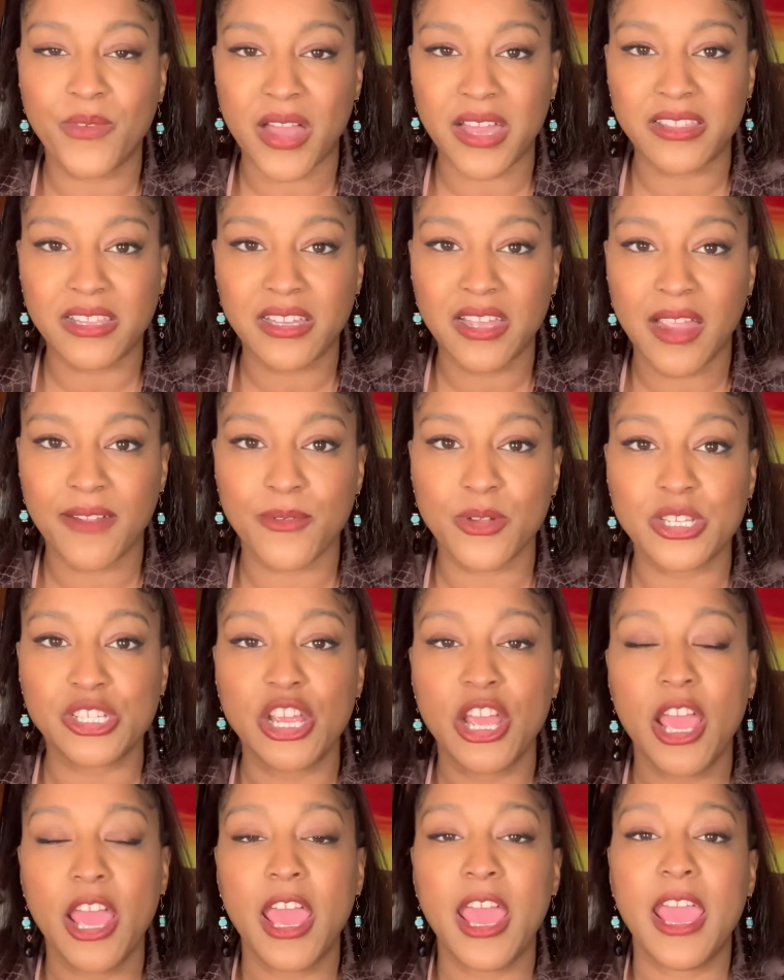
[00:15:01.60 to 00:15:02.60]
the coverage.
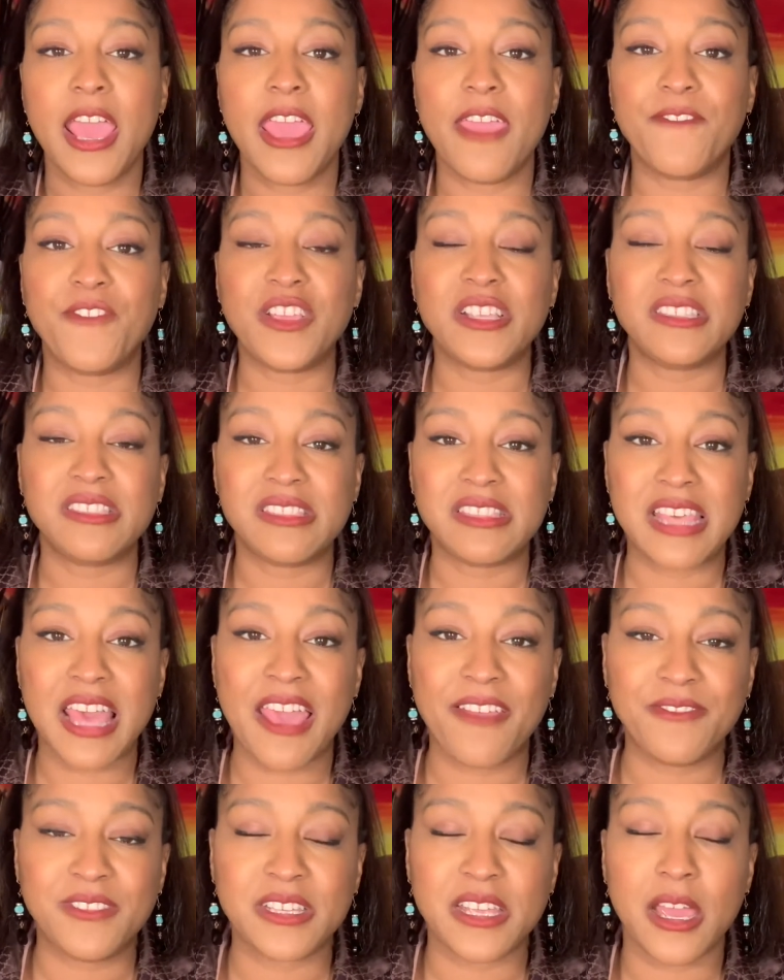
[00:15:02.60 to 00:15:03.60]
If it's
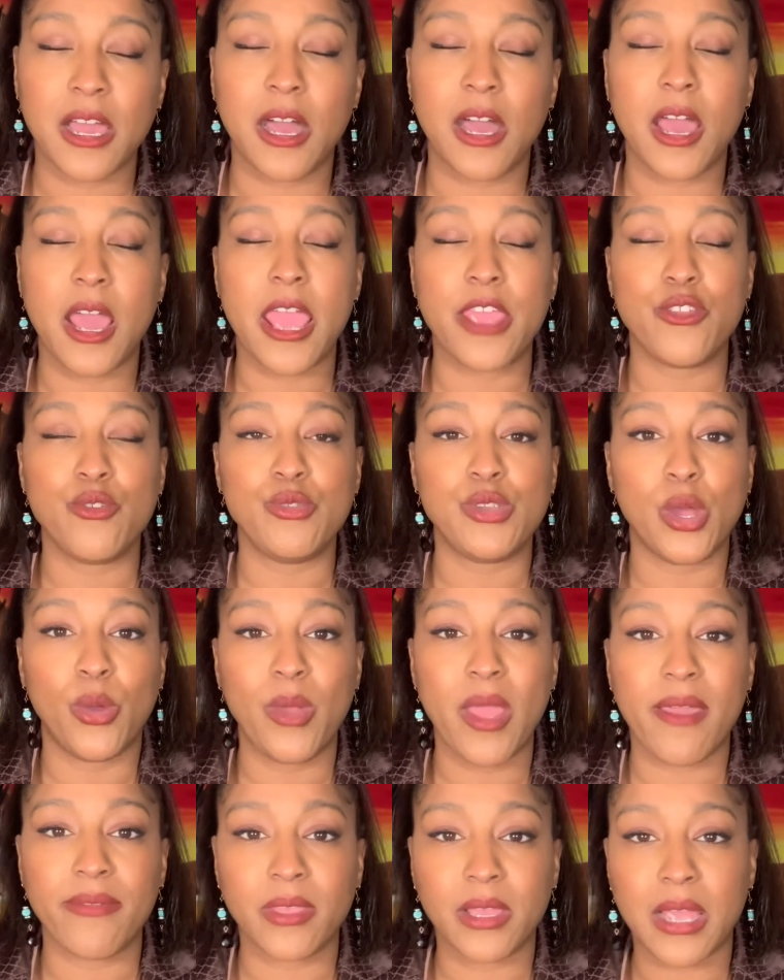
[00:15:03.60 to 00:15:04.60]
theft and you don't
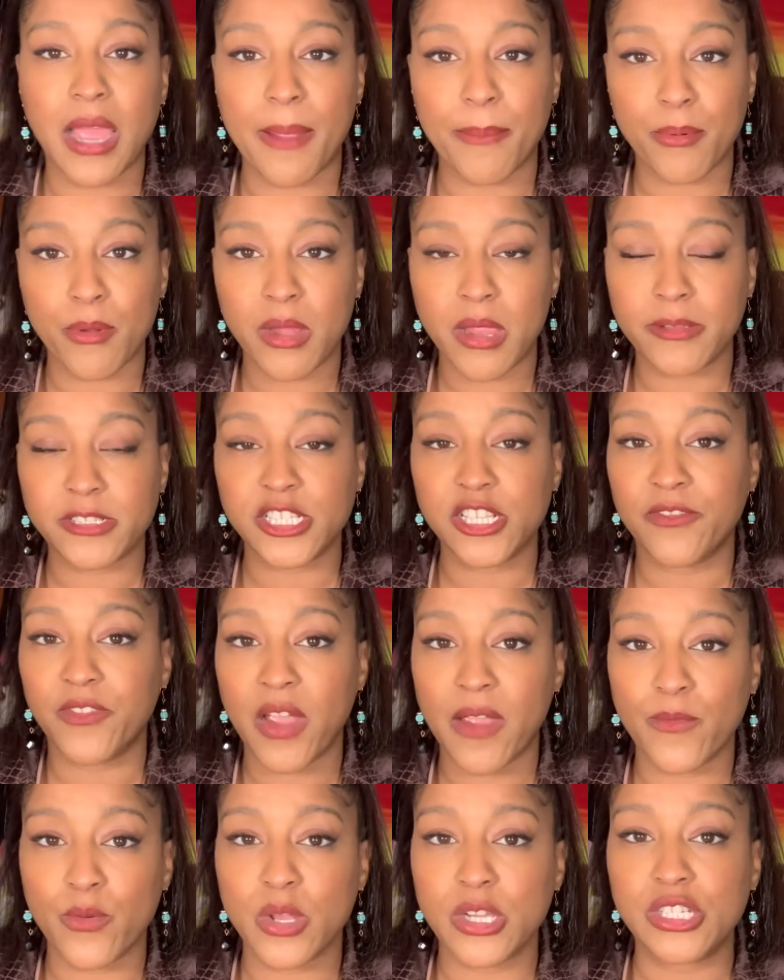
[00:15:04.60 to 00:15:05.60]
have the comprehensive
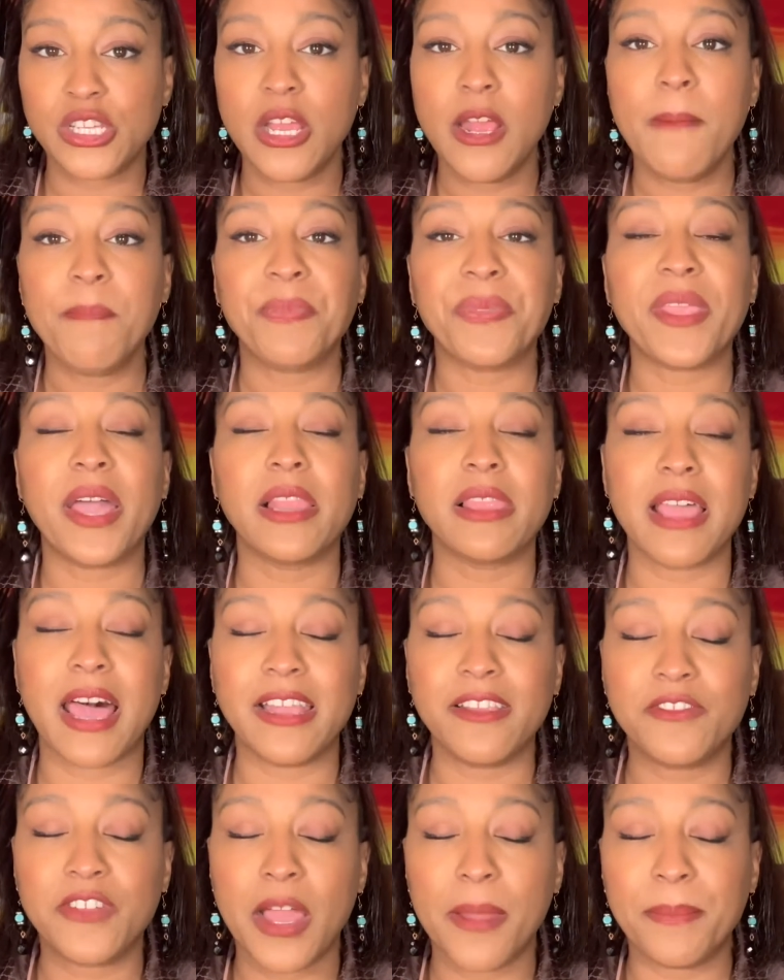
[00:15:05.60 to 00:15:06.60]
coverage, a lot
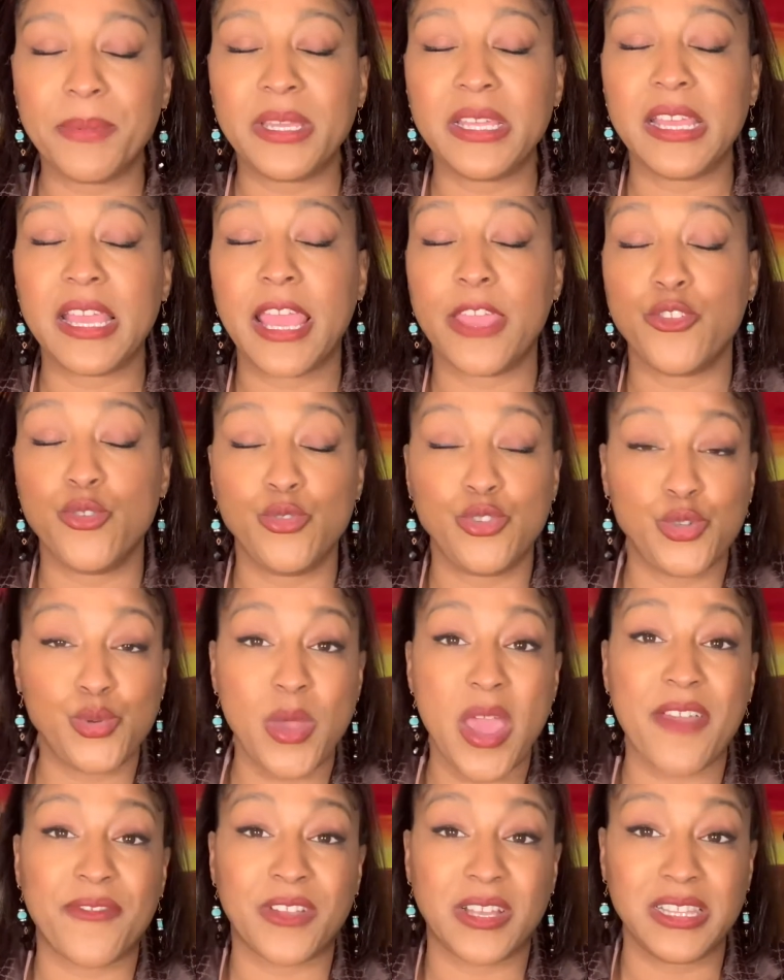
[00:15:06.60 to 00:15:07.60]
of companies, and you do
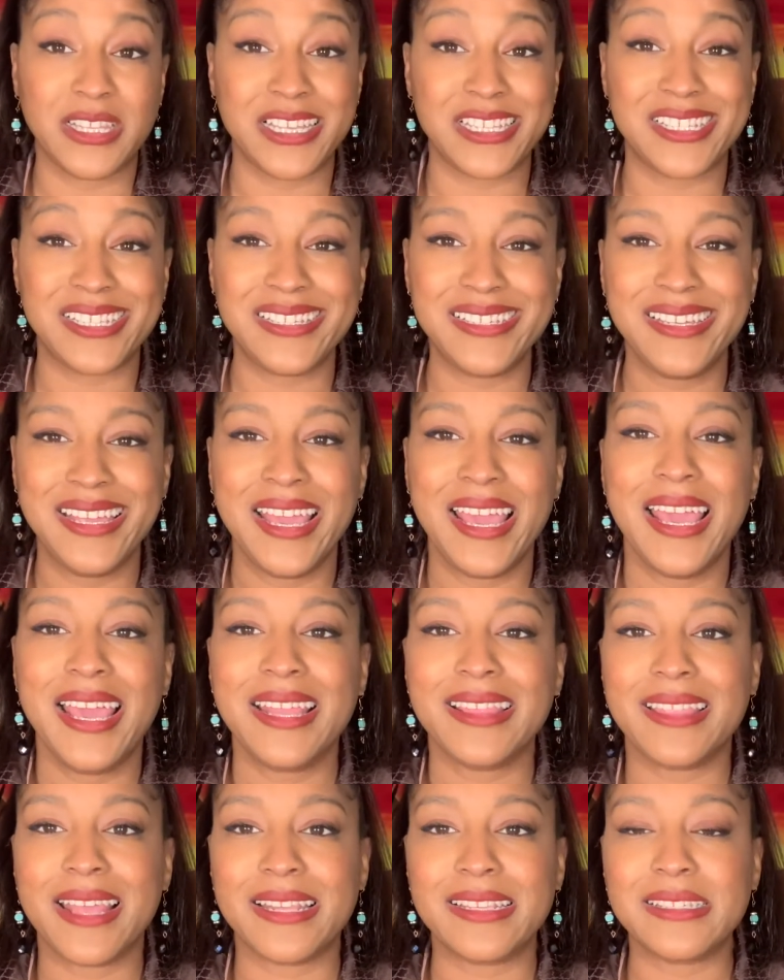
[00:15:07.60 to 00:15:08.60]
have collision,
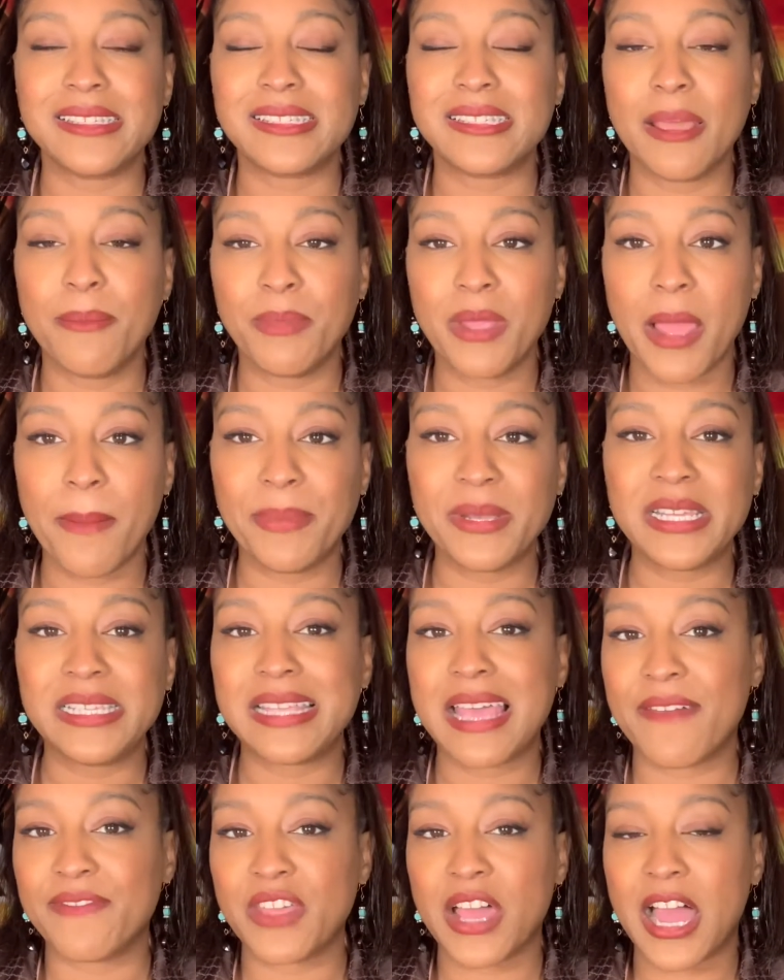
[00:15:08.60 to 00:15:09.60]
then some companies
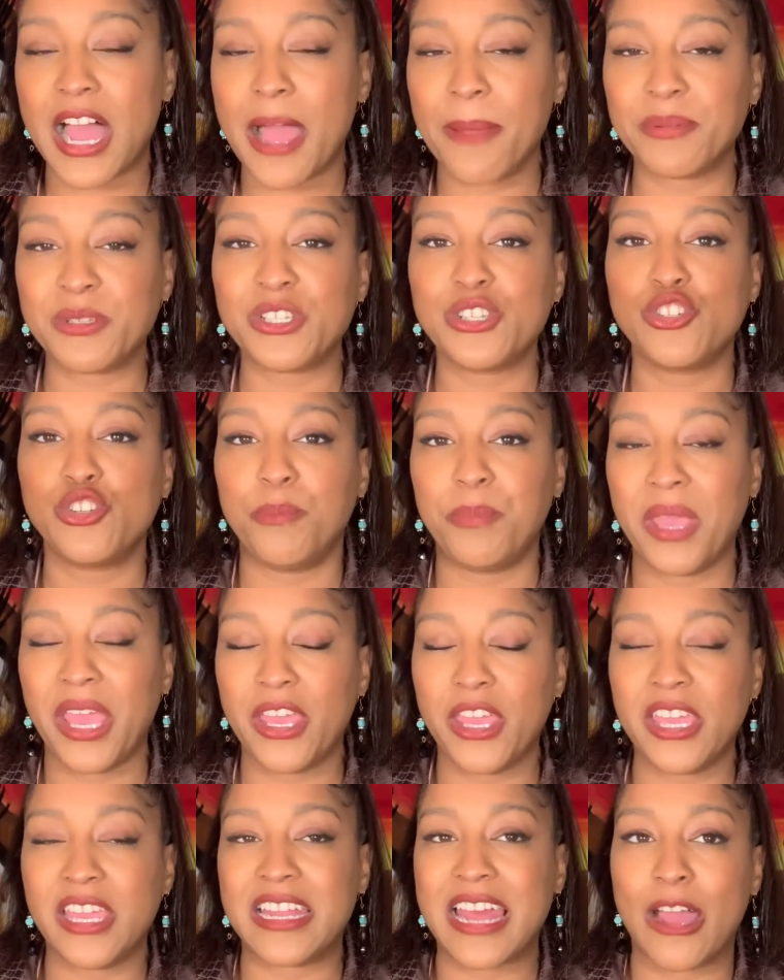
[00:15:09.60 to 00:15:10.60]
have the option to
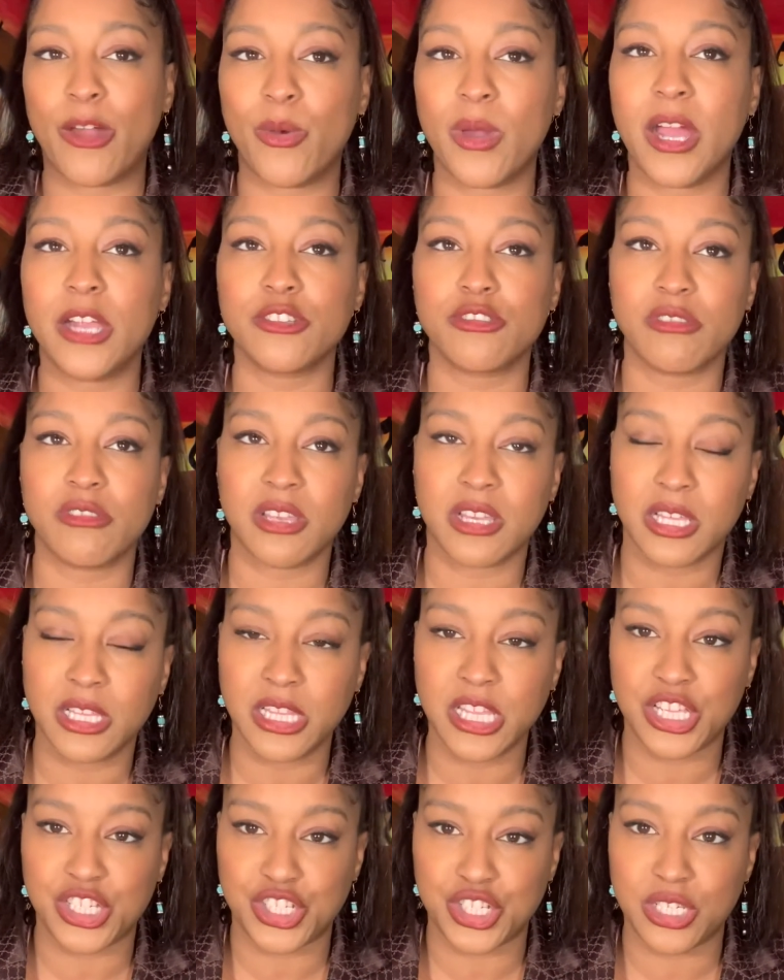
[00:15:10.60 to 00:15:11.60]
pay it out under the
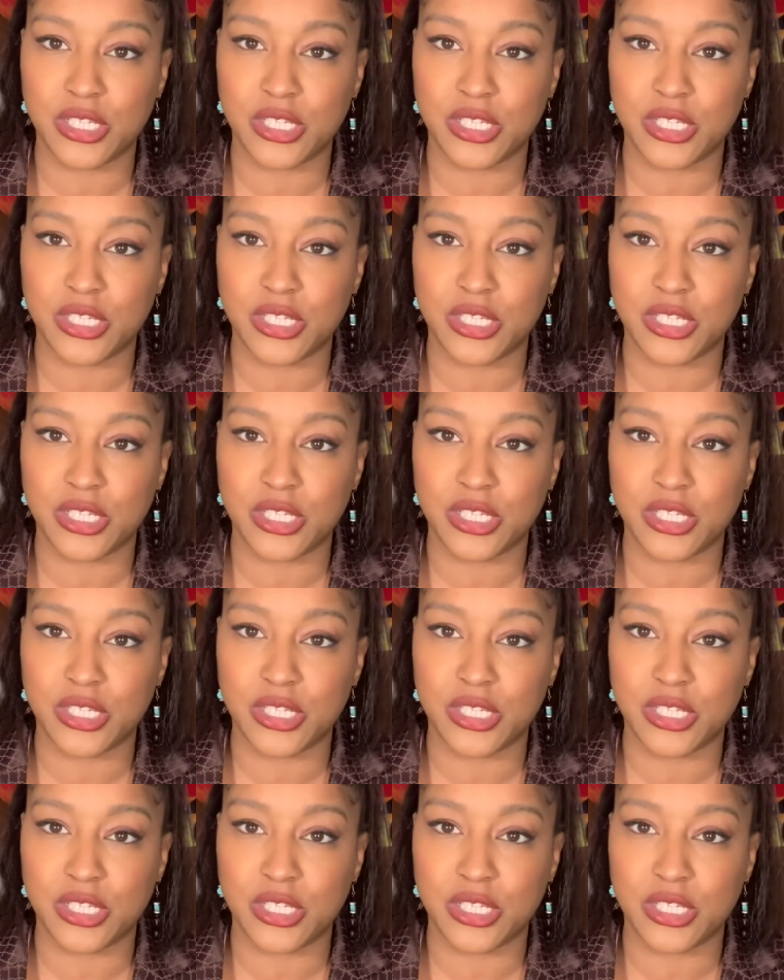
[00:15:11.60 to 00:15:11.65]
collision.